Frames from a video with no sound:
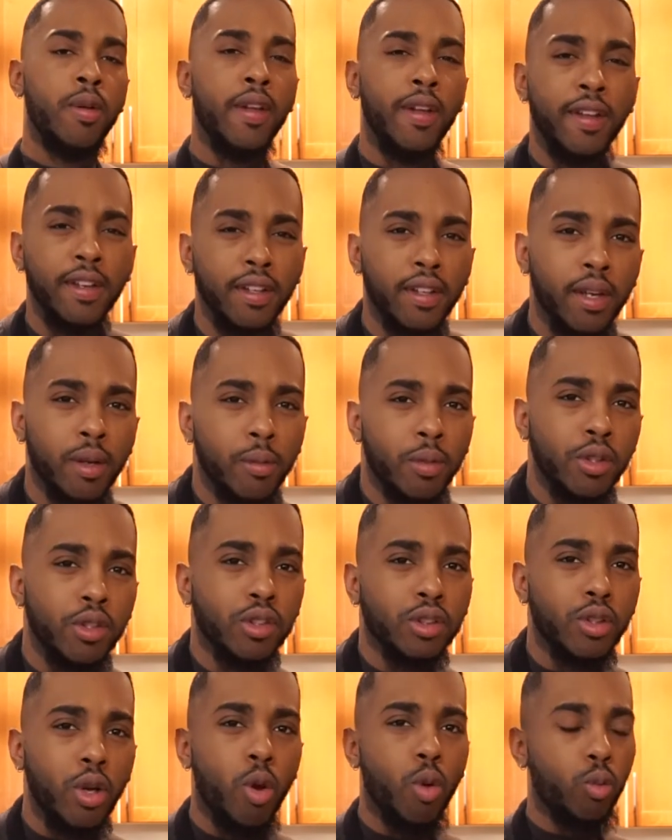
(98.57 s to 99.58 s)
and yeah, we
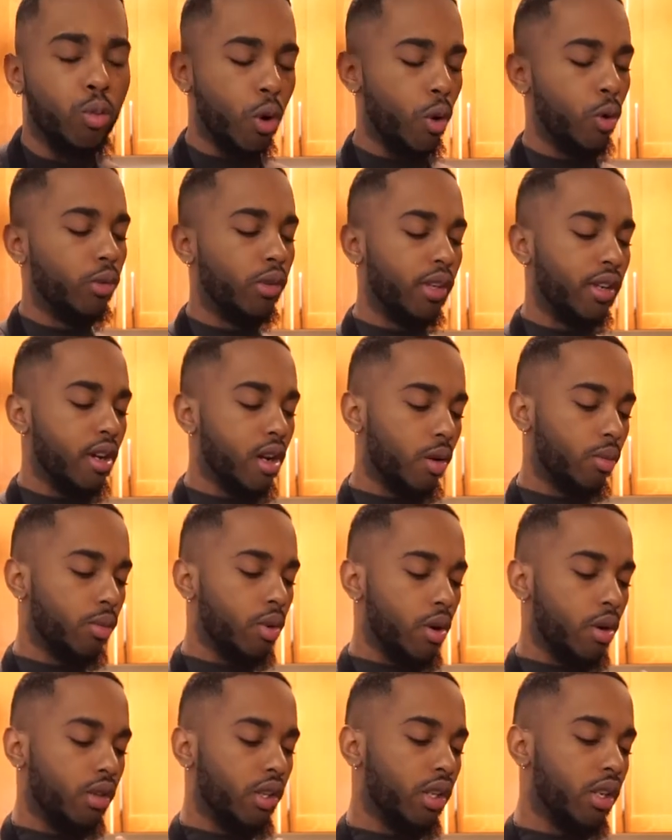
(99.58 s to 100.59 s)
just gonna roll it up,
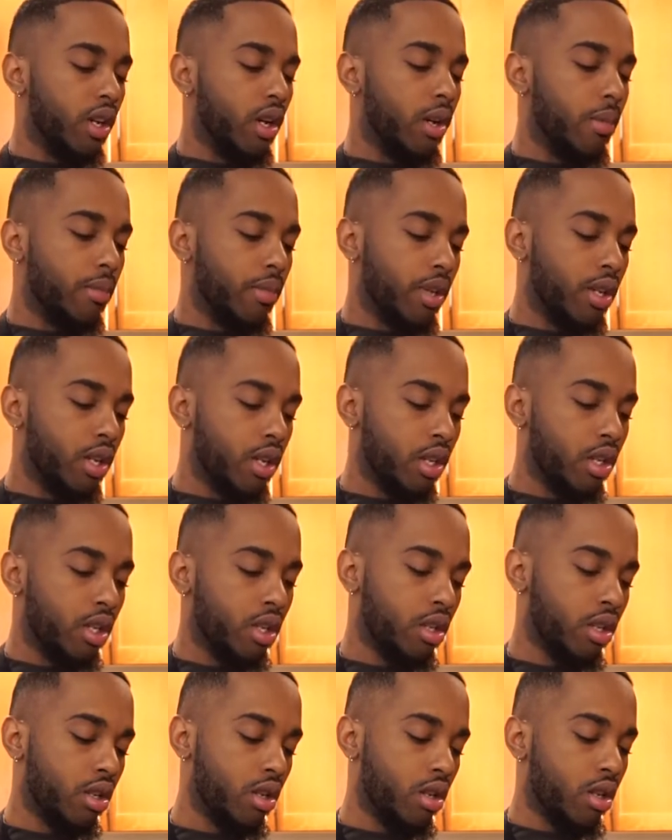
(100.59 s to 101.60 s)
roll it up
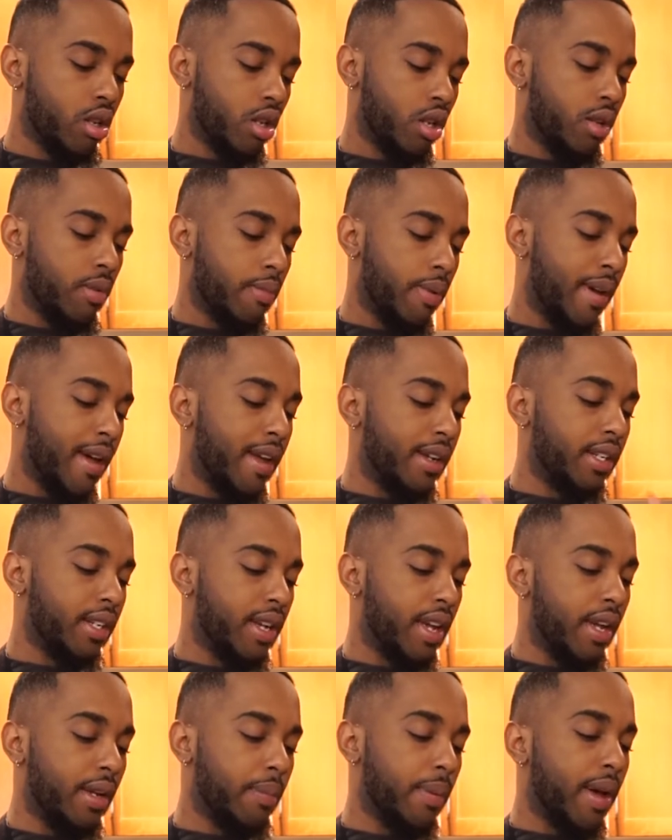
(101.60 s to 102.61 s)
patty
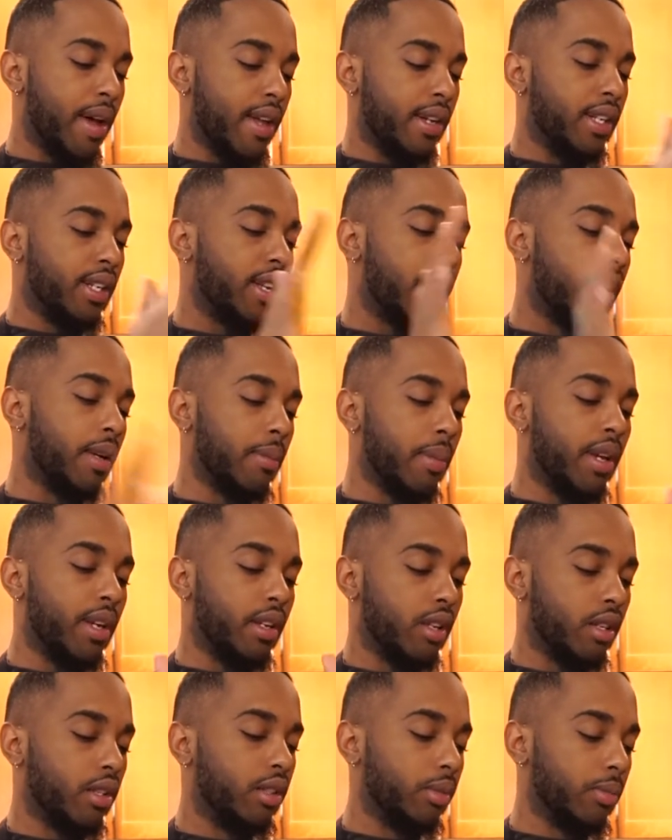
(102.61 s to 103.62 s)
cake, patty cake
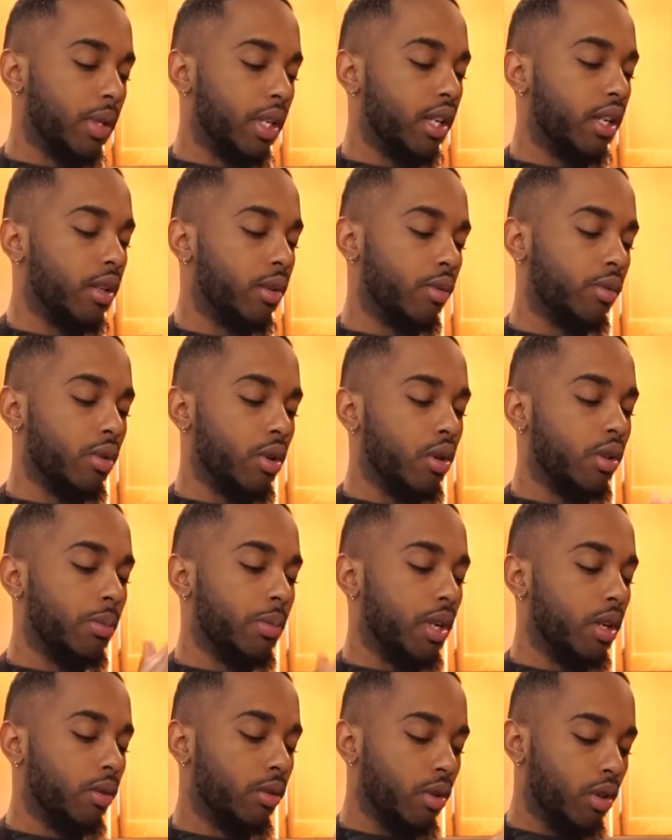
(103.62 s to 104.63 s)
bakers, man. Roll them
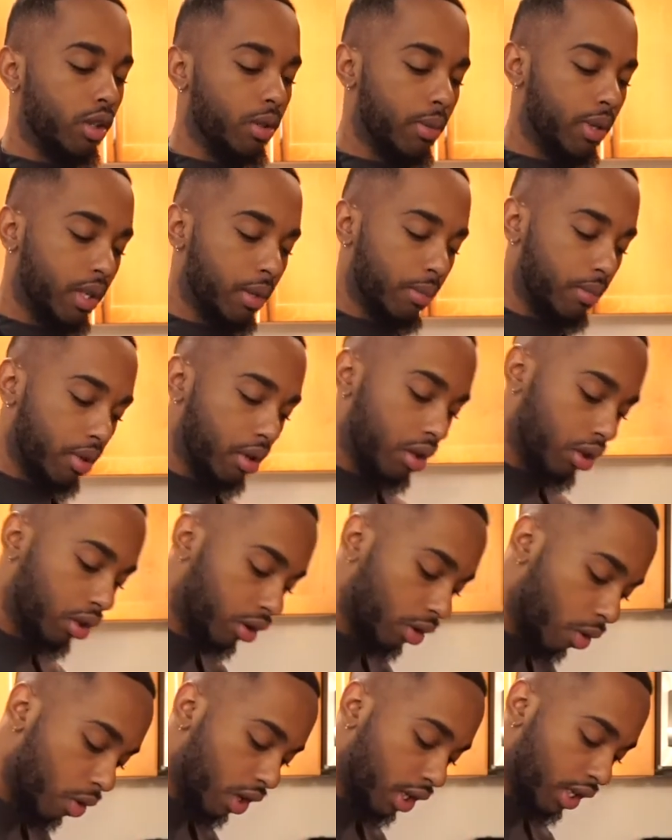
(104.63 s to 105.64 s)
up, roll them up.
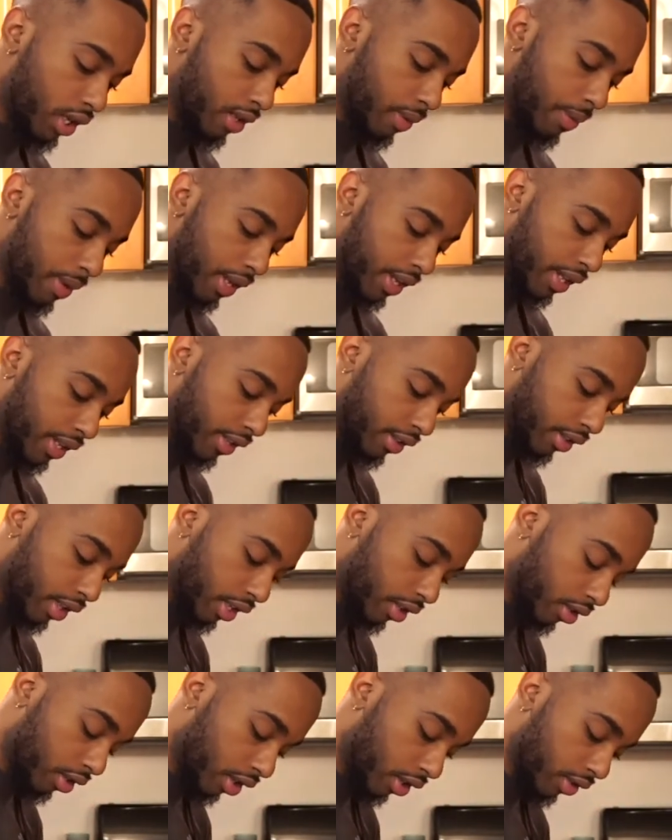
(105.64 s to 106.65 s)
Throw it in the pan. There
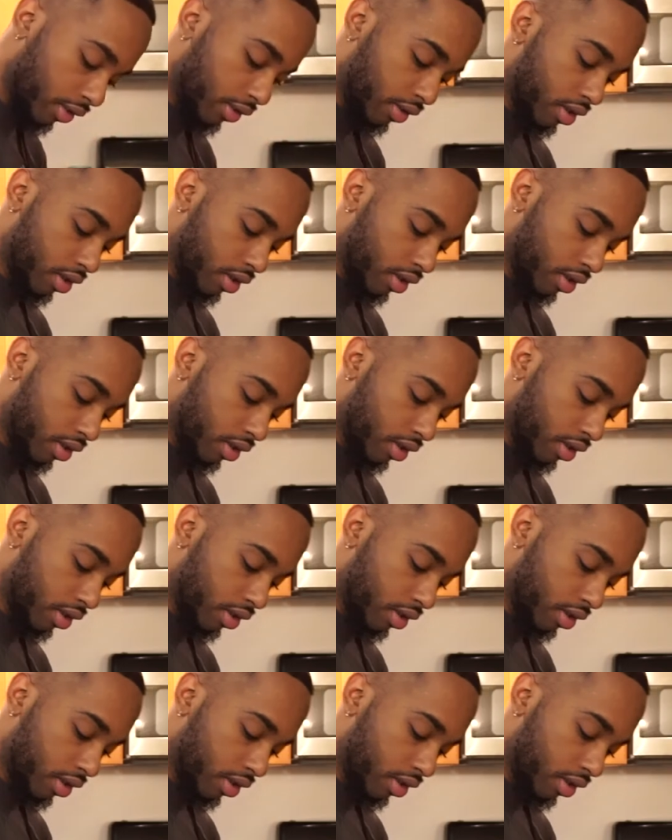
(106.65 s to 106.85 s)
you go.